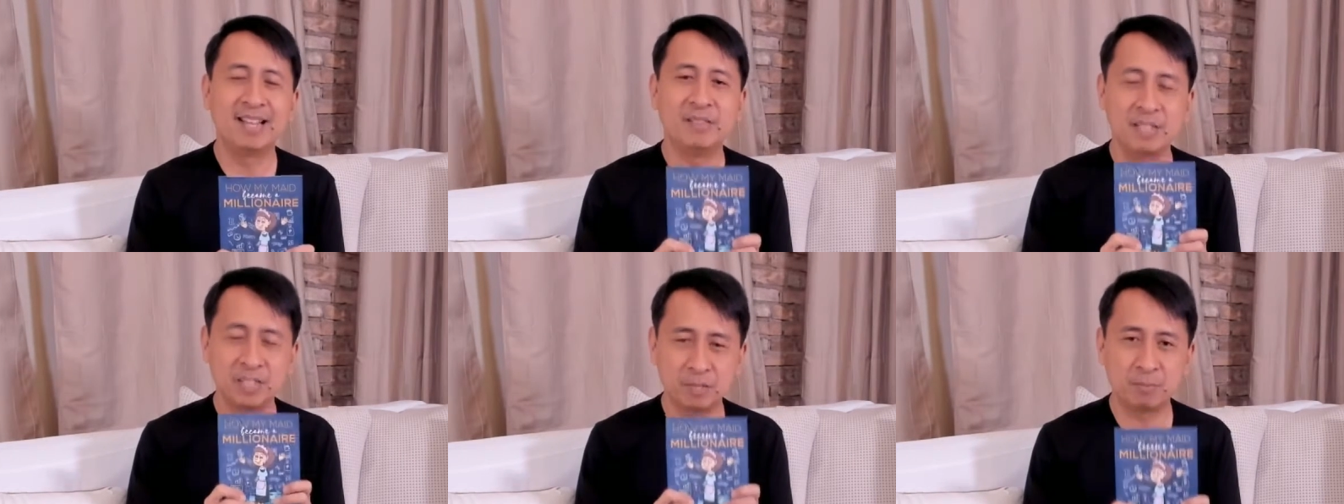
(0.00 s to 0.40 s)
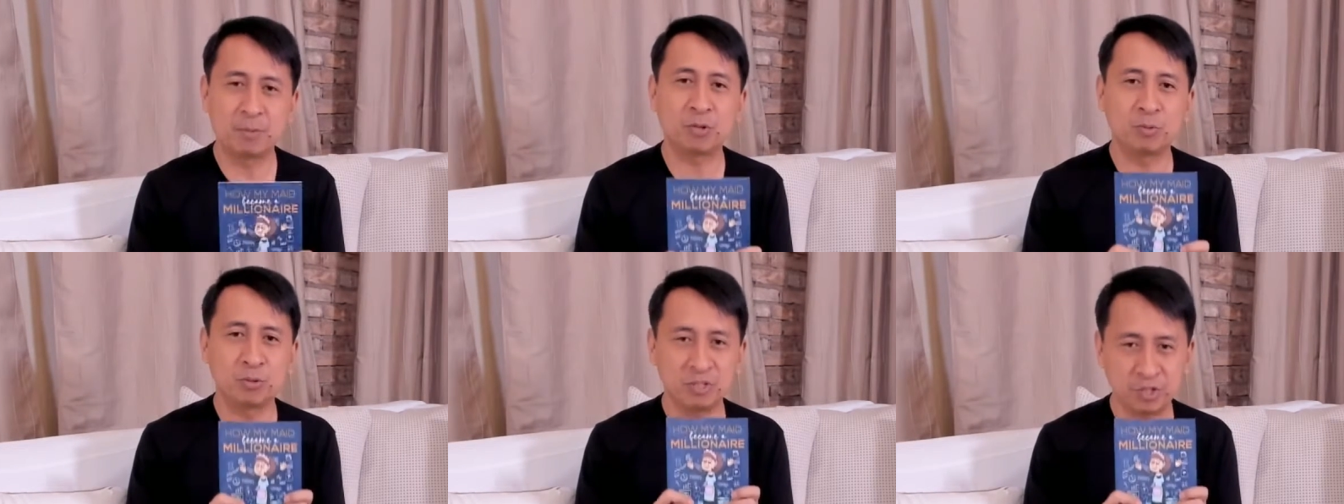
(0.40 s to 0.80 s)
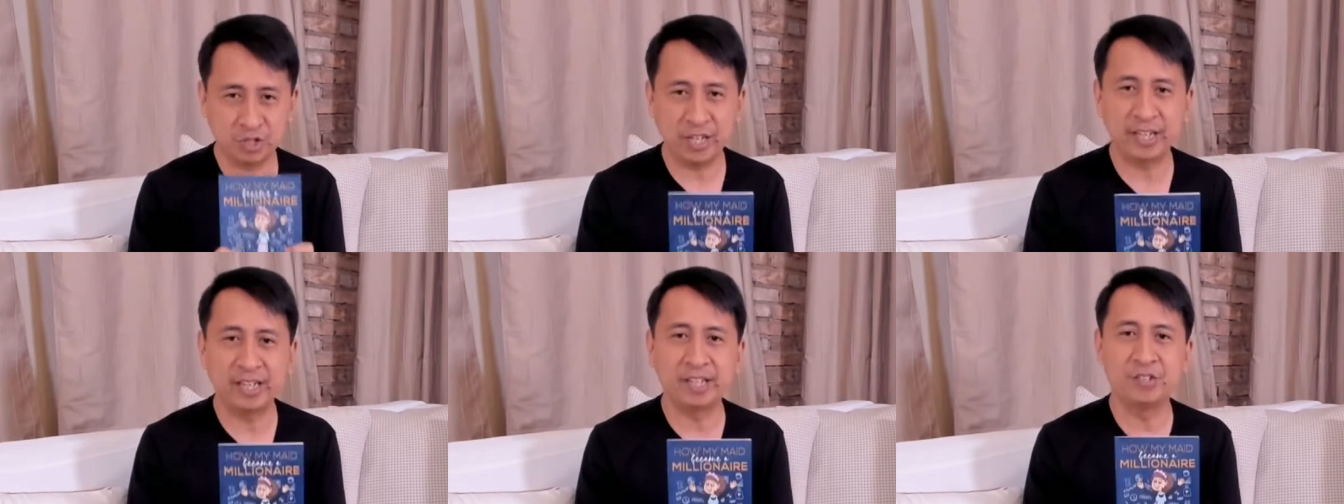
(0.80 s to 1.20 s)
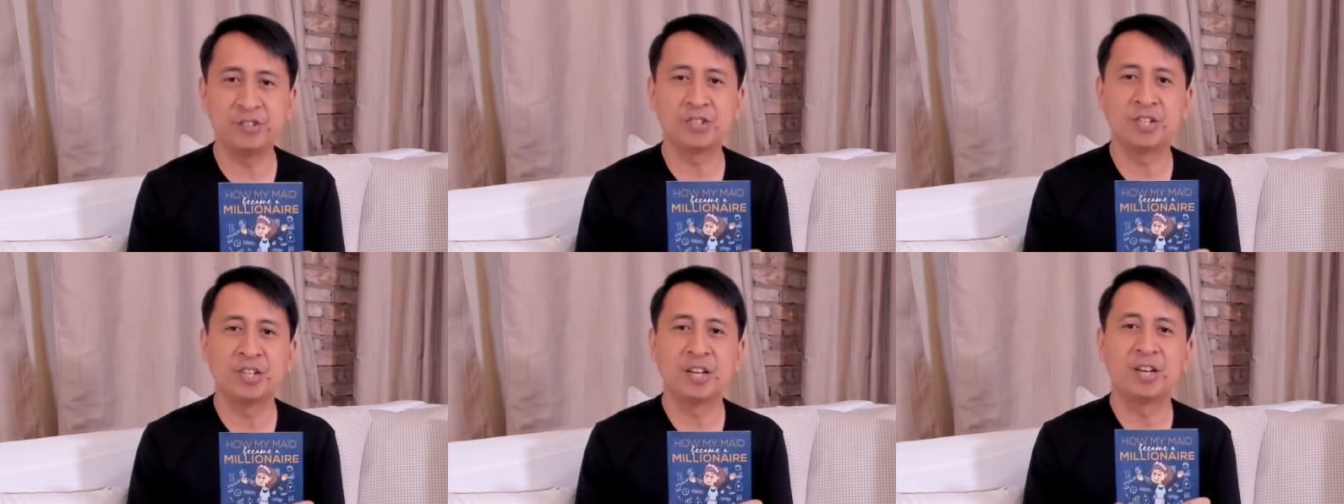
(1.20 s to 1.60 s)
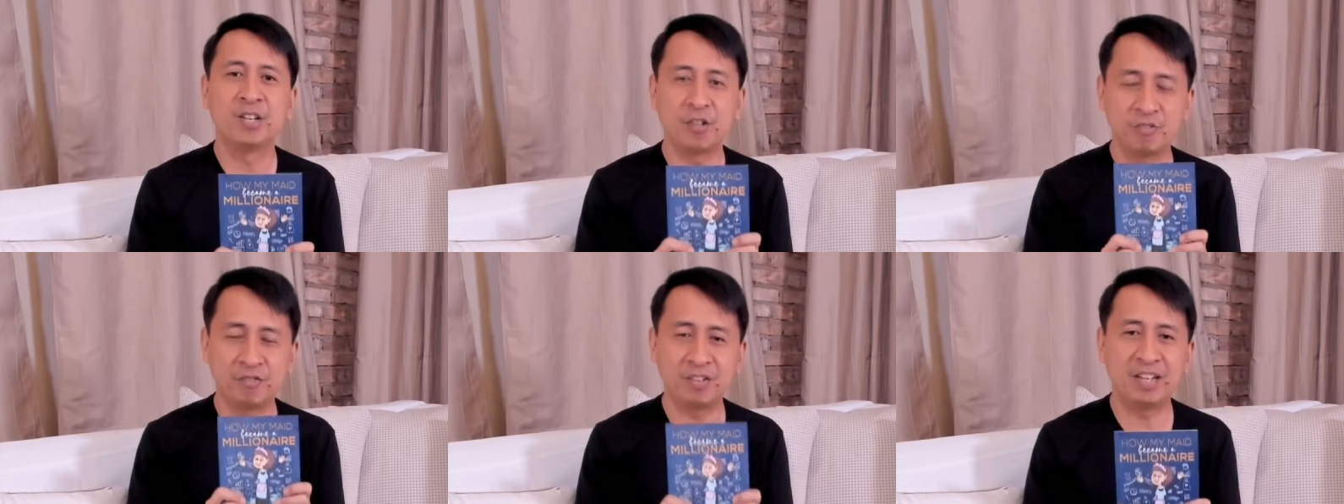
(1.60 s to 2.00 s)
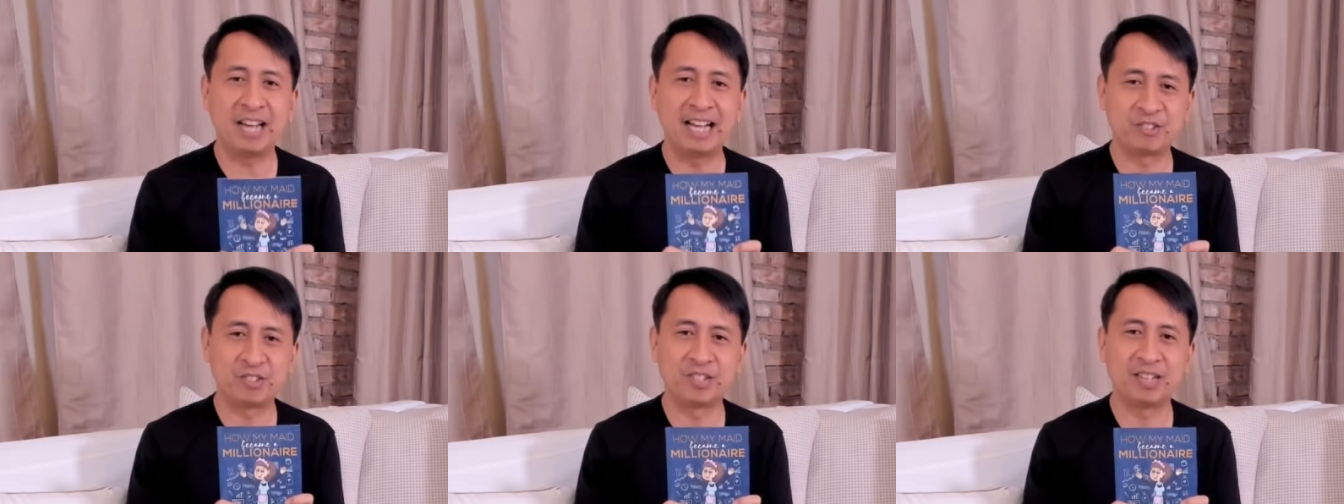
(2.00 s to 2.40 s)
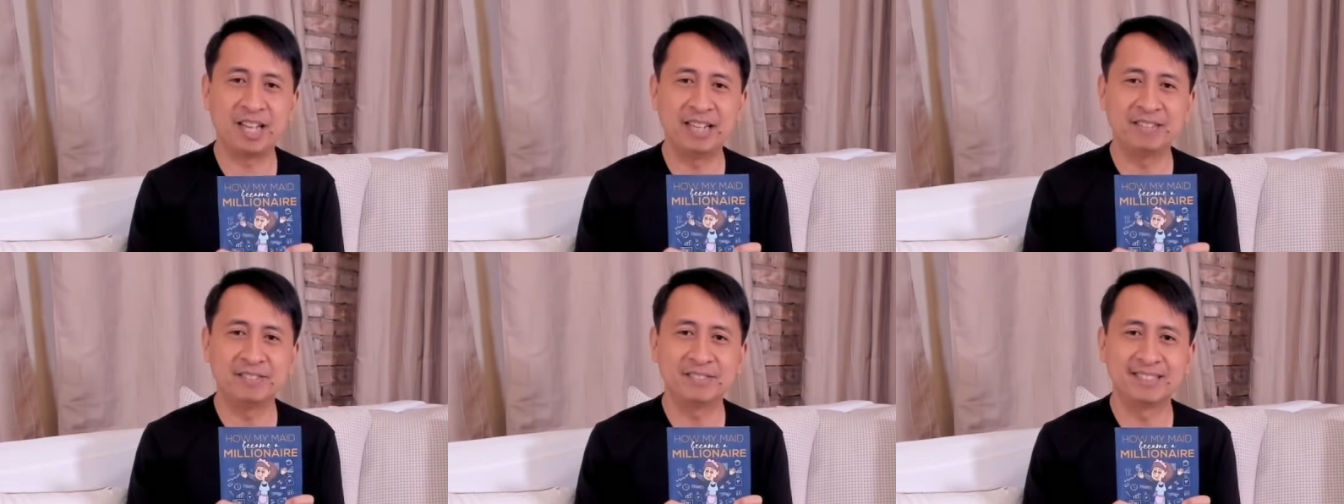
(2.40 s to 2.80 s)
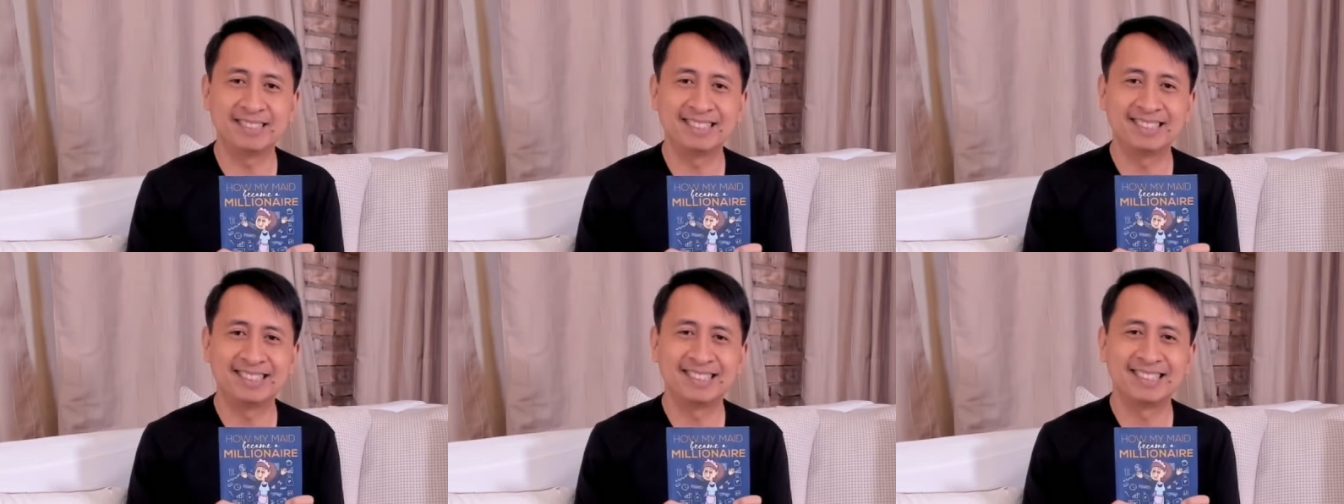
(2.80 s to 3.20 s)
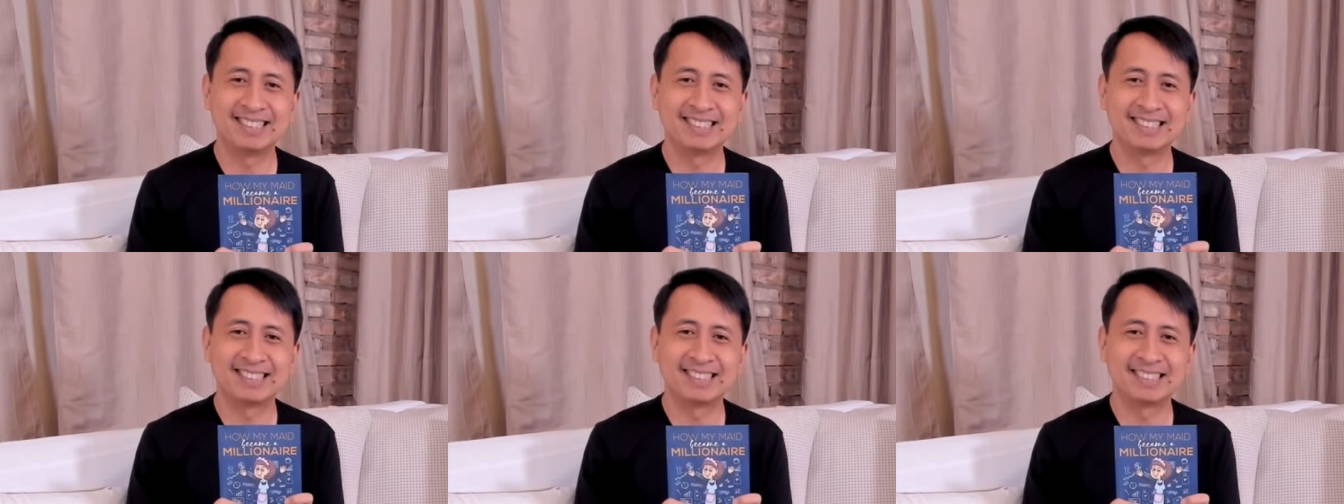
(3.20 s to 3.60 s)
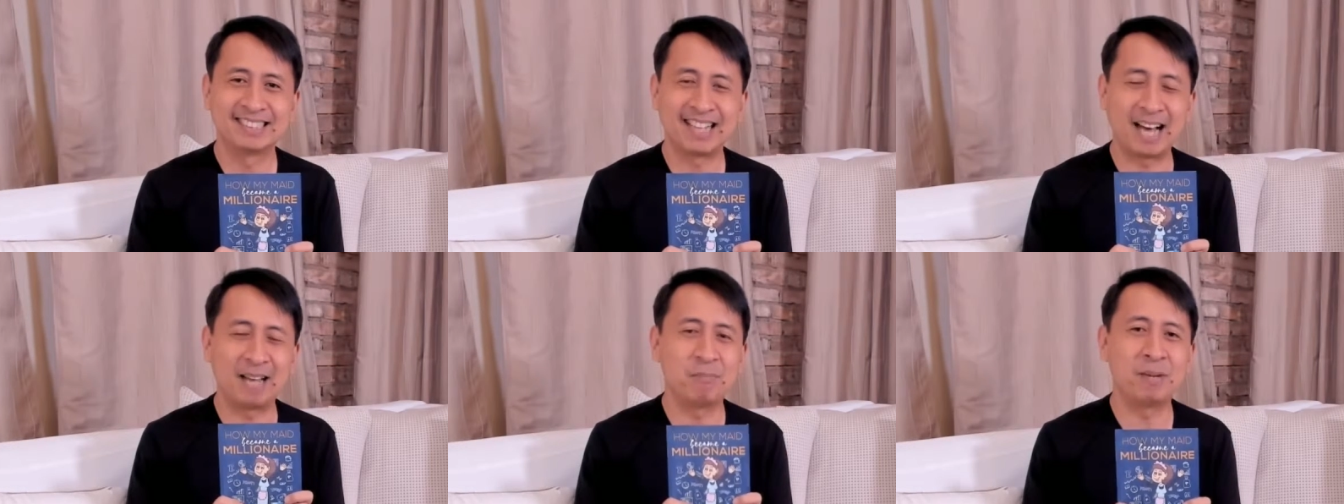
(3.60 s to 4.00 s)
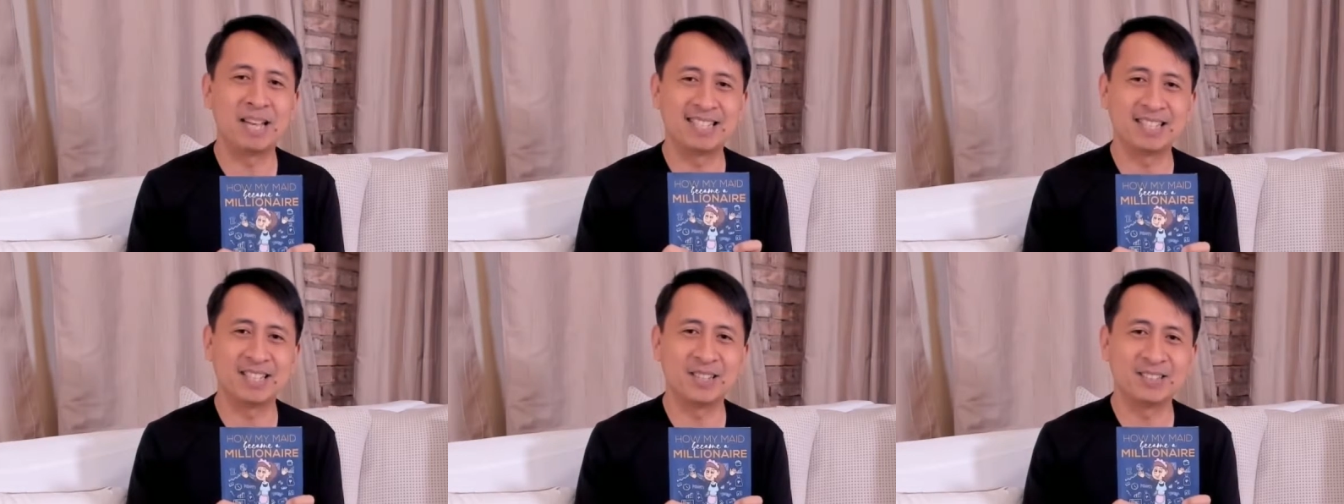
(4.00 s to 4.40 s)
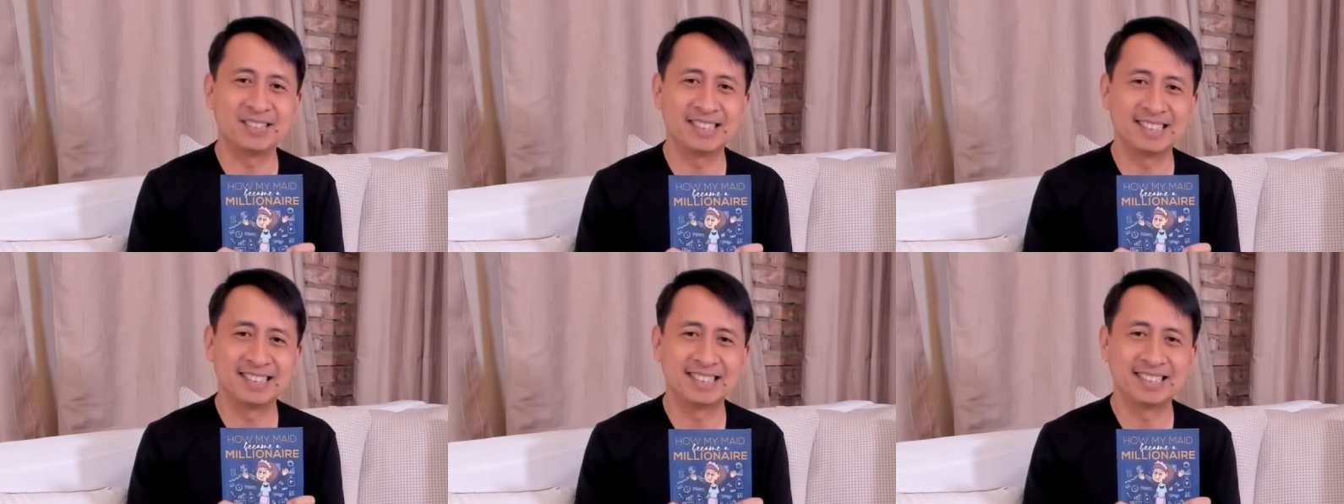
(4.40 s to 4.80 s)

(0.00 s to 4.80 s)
This book will change your financial life. God bless you.